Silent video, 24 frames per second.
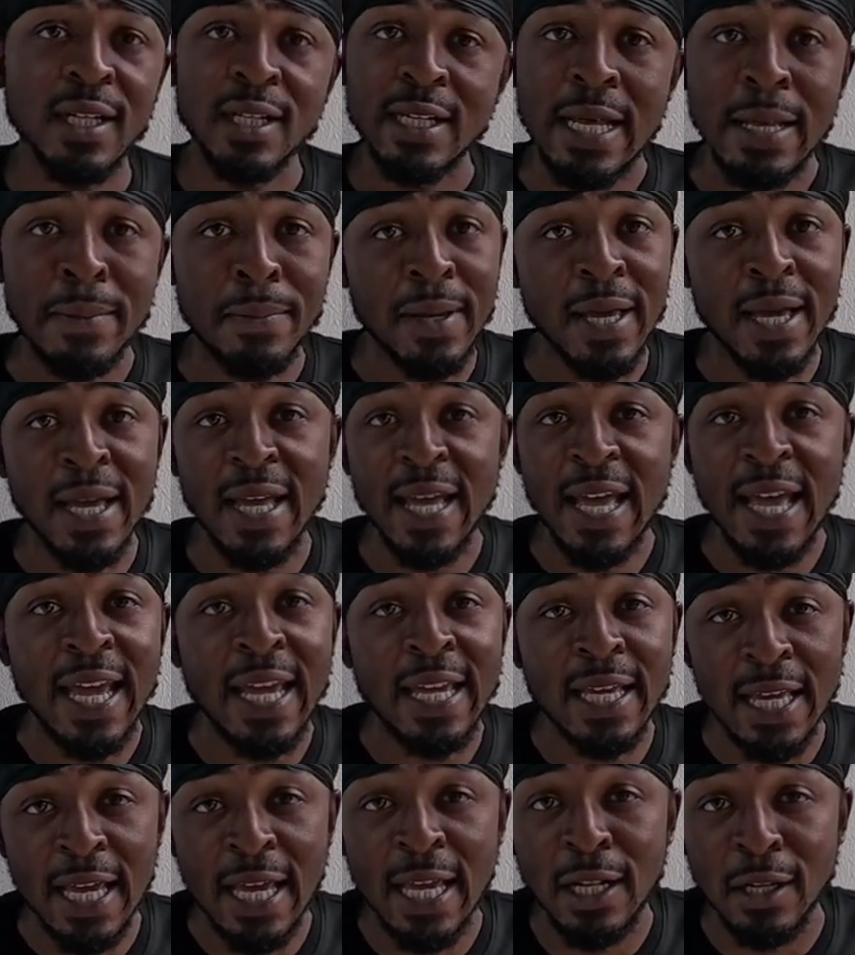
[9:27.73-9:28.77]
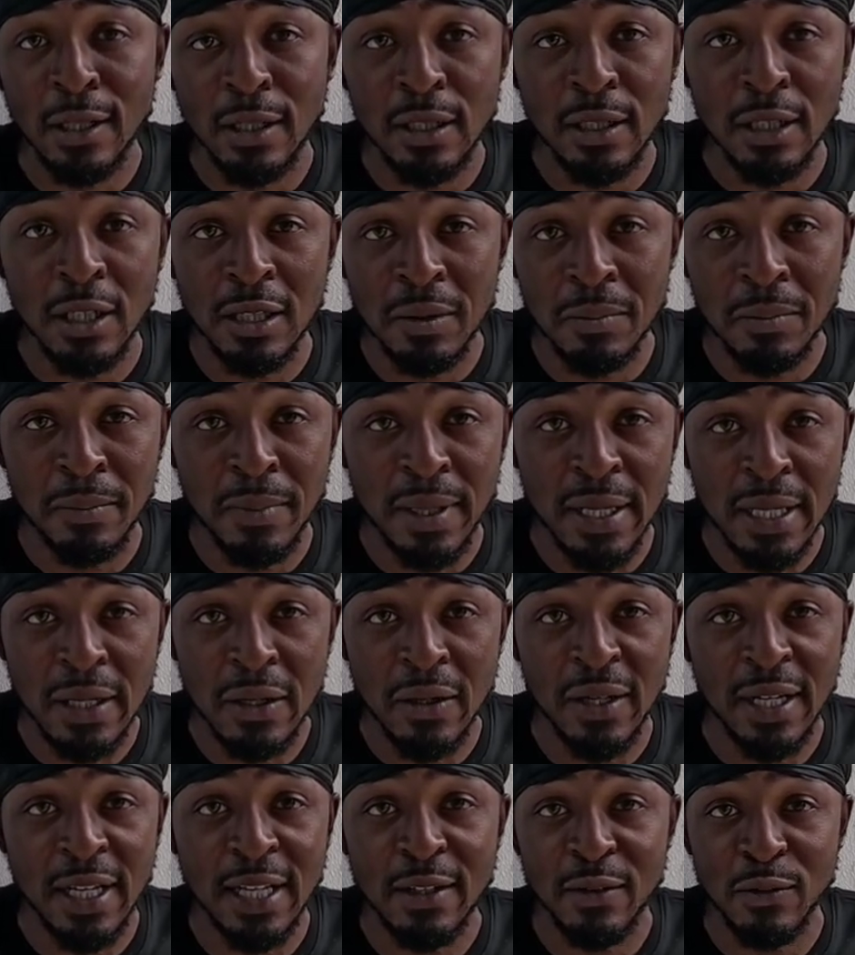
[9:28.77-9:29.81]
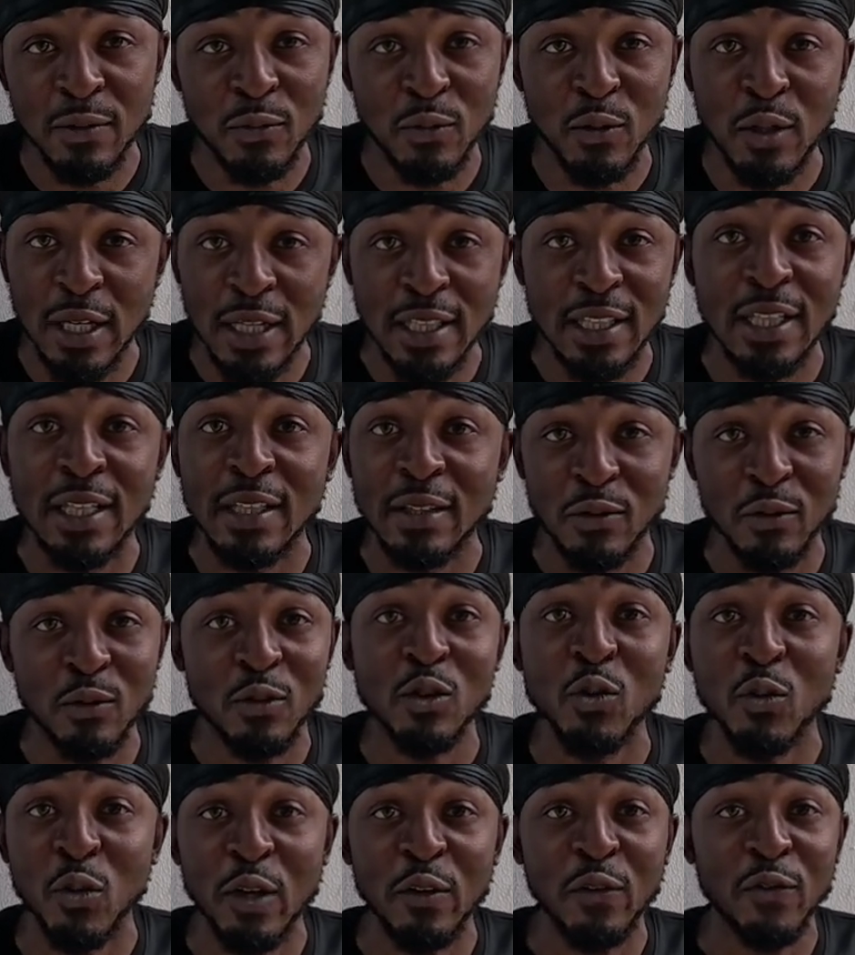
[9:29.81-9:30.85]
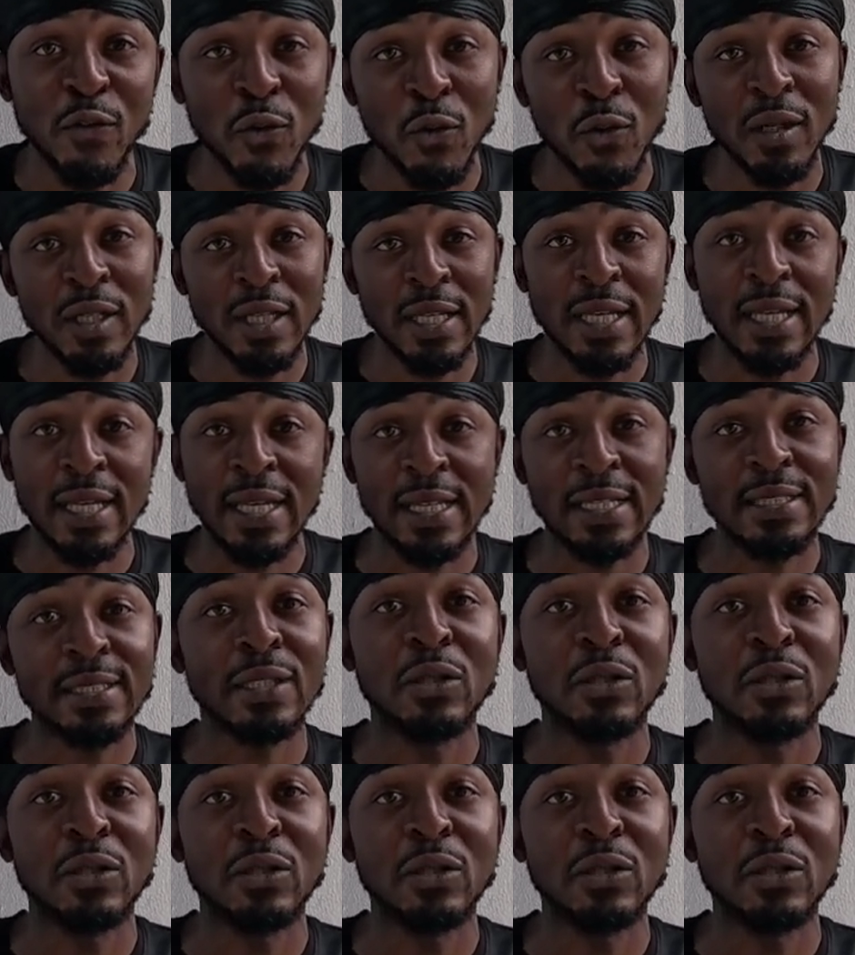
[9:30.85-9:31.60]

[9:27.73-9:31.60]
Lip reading: That man ate a good meal in 3-4 years.